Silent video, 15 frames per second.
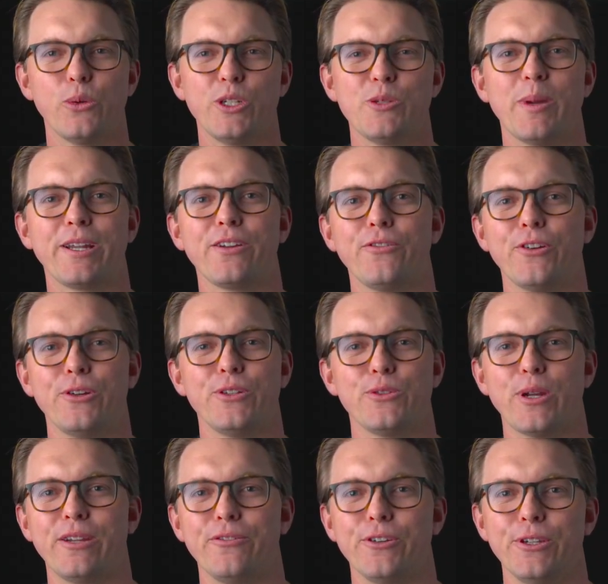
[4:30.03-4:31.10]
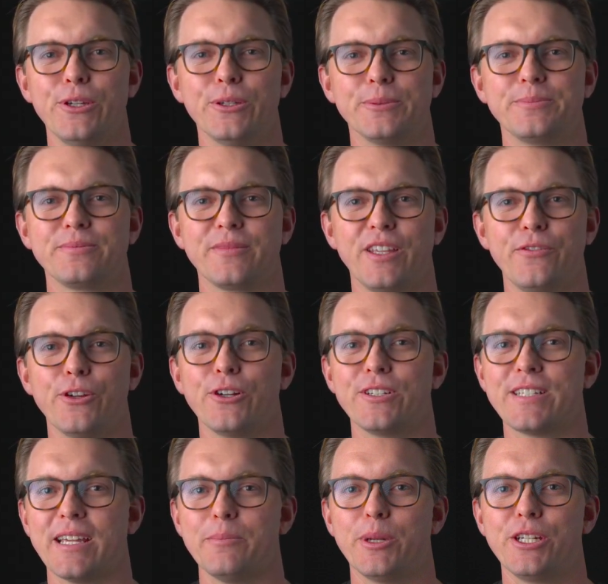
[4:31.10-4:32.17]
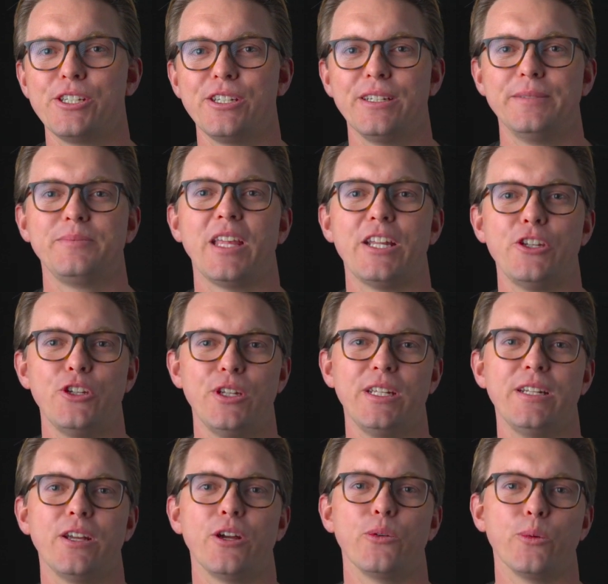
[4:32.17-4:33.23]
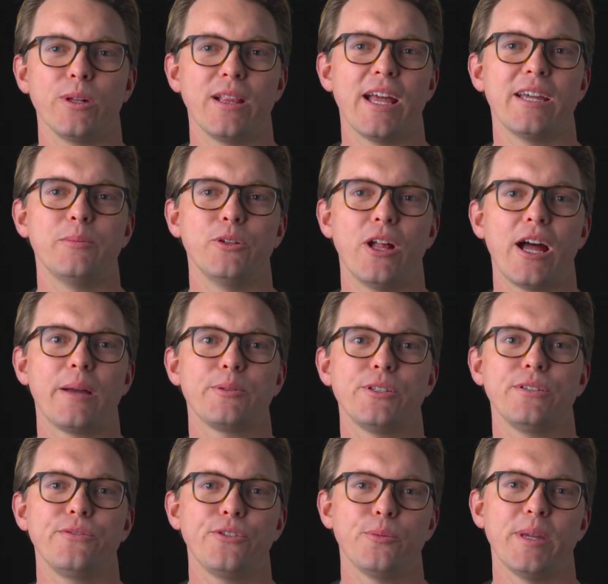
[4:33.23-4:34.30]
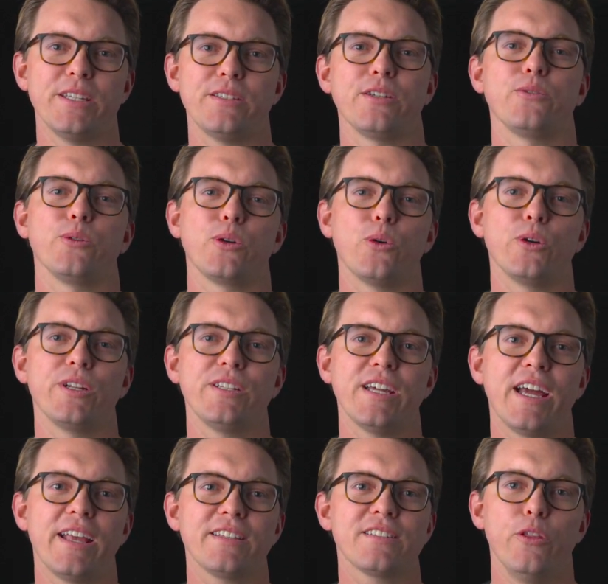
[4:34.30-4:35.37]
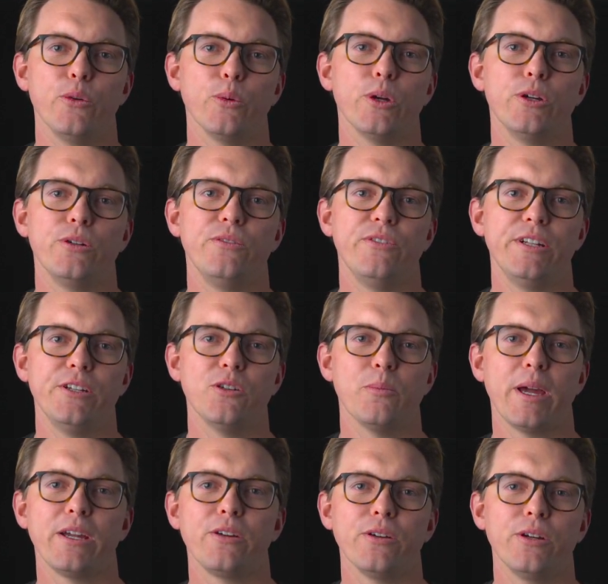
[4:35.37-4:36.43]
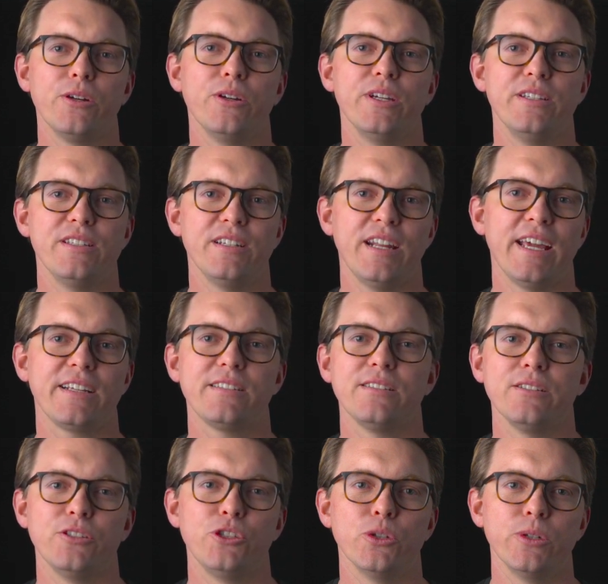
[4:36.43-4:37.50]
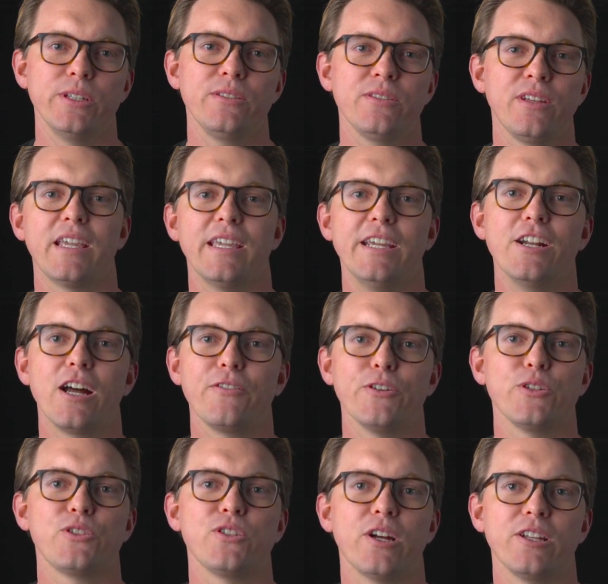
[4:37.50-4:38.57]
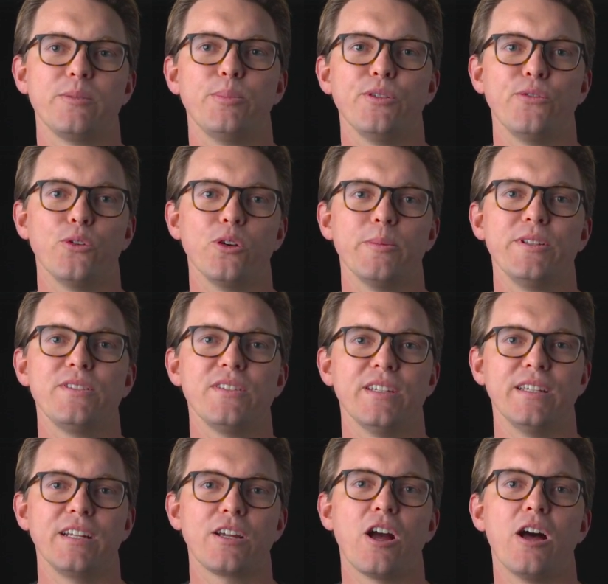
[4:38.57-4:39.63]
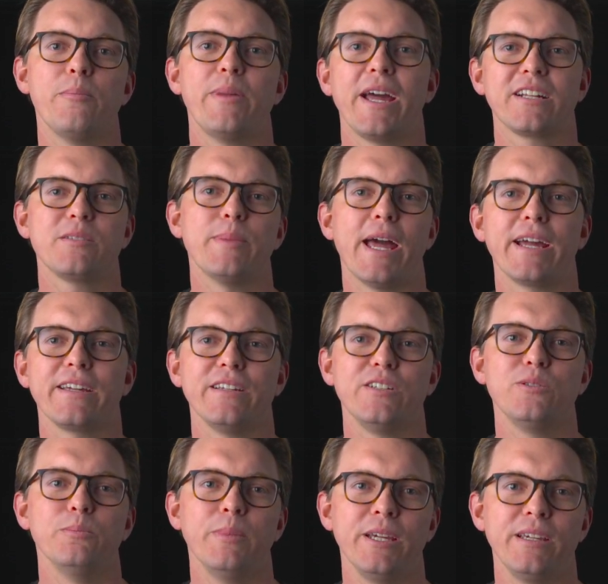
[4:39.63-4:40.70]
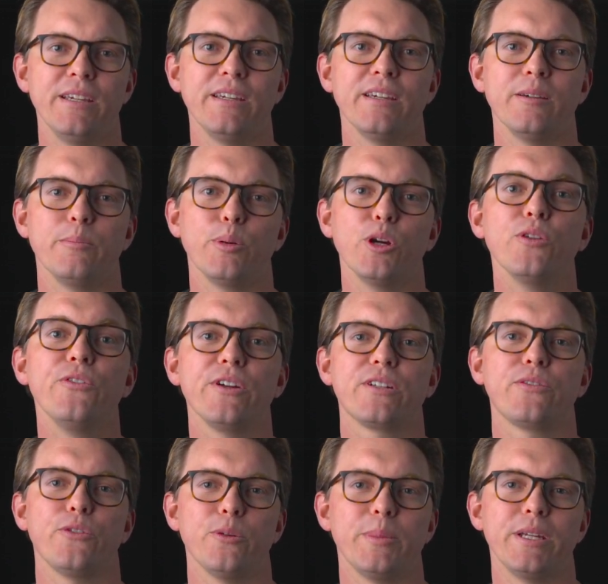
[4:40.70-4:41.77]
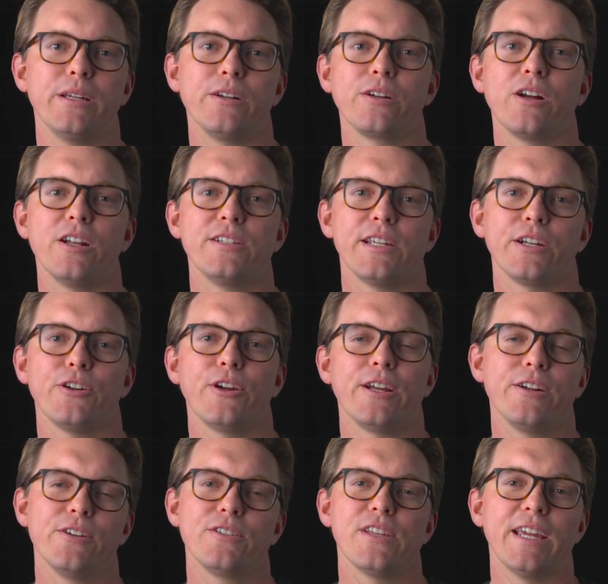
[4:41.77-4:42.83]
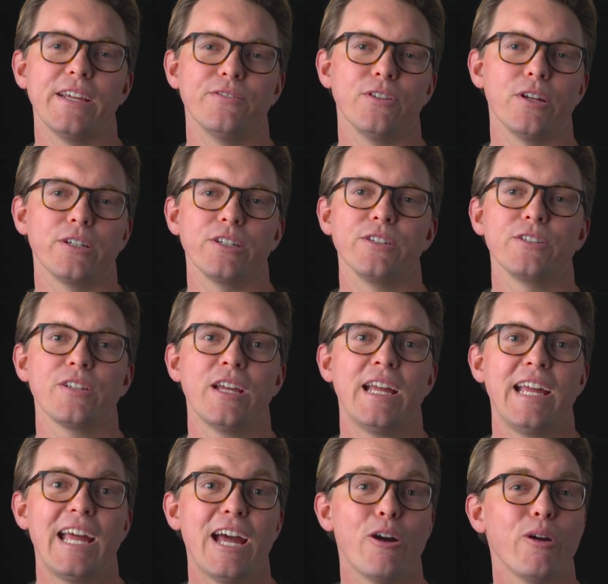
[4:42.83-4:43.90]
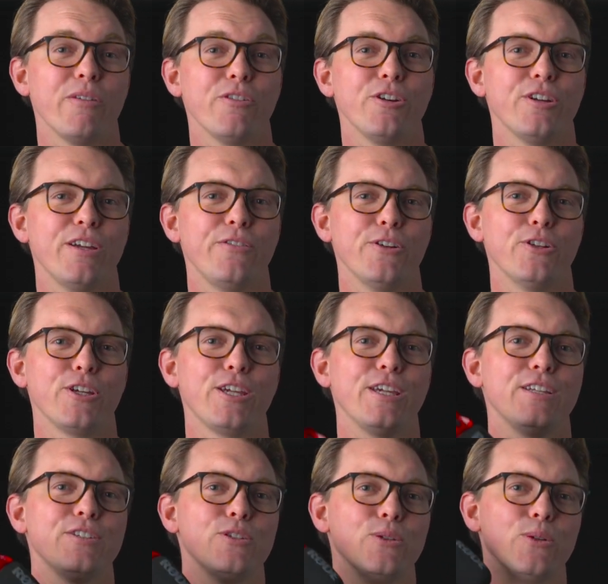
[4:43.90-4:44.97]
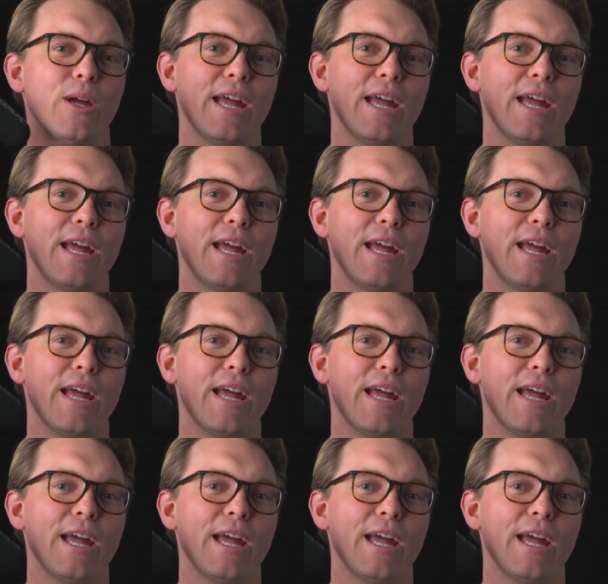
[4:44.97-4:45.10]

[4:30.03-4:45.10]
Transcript: which microphone is right for you? If you're on a tight budget and you need a reliable option for basic recording tasks, the Rode Video Micro is an excellent choice. It offers solid performance in a compact package, making it perfect for beginner content creators and vloggers. However, if you're looking to